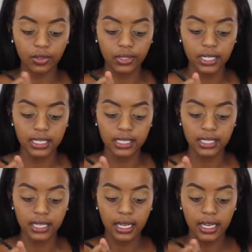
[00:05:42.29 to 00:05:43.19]

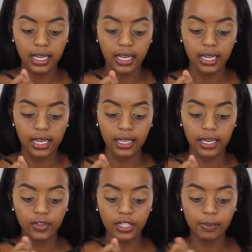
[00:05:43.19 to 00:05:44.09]
crease.
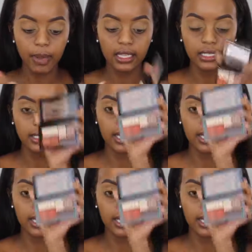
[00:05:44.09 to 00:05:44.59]
Now this palette